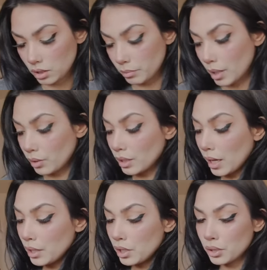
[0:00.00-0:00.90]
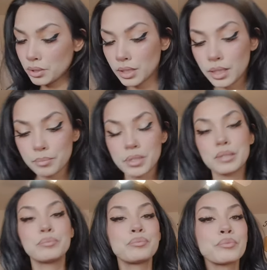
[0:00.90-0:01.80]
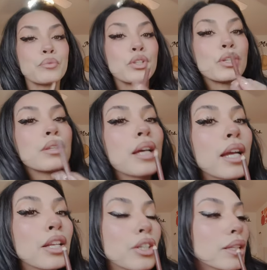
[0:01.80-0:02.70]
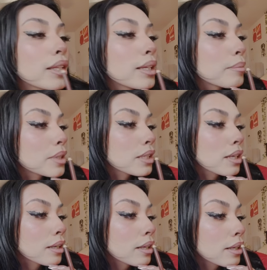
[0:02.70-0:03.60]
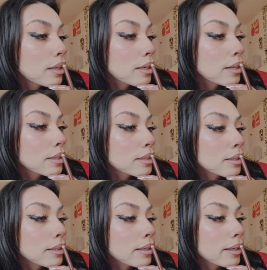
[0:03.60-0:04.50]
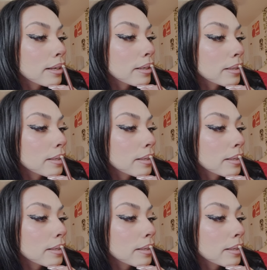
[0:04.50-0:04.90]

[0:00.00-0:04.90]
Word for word: about lining your lips when you line your lips, do not